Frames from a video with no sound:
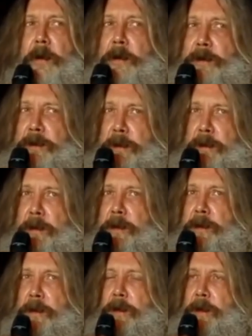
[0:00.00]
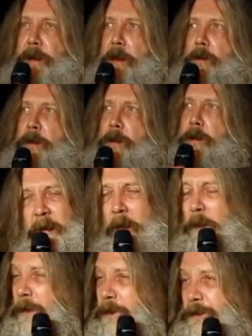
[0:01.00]
but, you know.
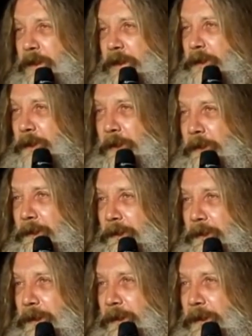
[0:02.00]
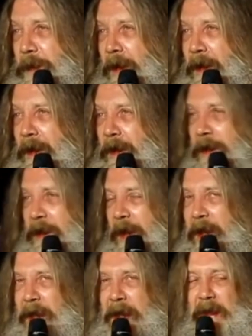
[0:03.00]
All these people, they
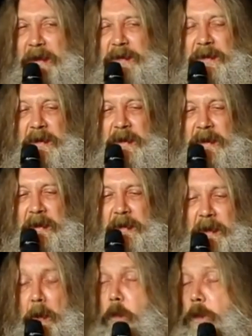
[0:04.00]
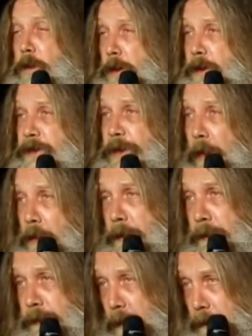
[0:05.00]
had their work
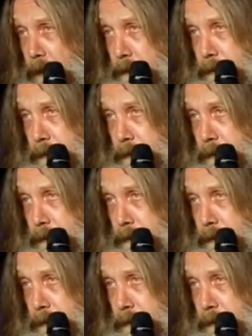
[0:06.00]
stolen from